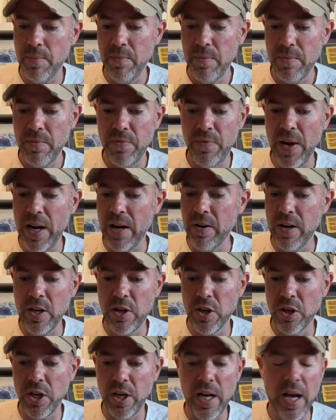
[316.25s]
Very
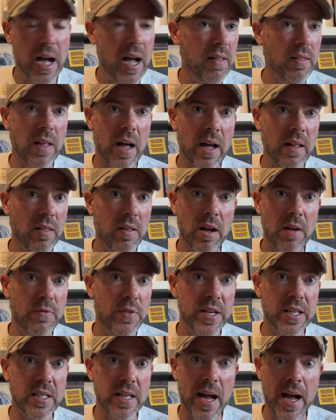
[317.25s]
good. I love
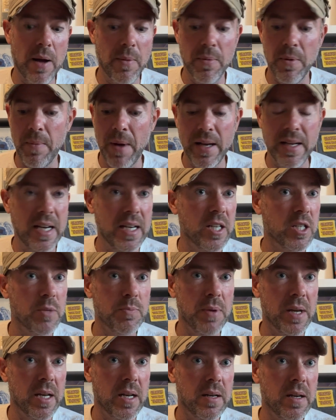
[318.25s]
this album. I need to
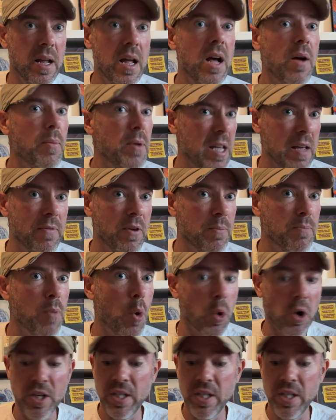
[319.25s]
spend even more